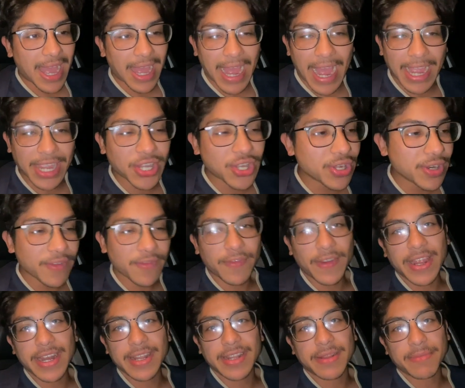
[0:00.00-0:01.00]
I couldn't
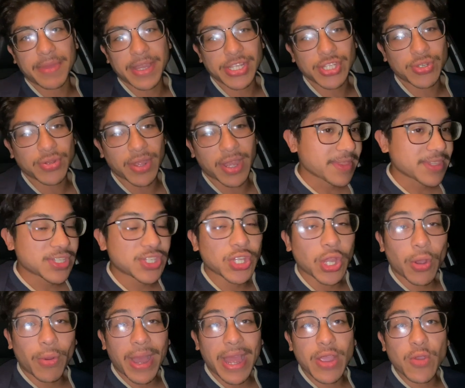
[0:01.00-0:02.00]
find it in my truck.
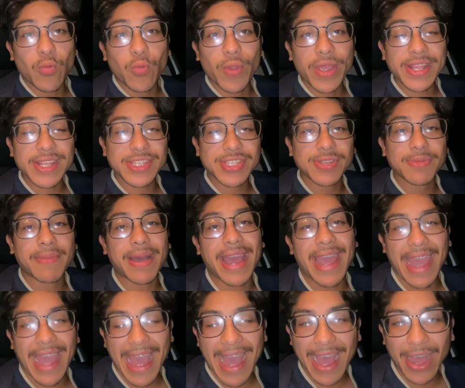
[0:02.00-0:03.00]
So I went to my
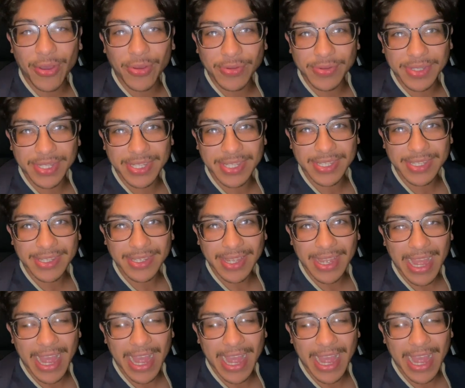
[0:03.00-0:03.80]
house.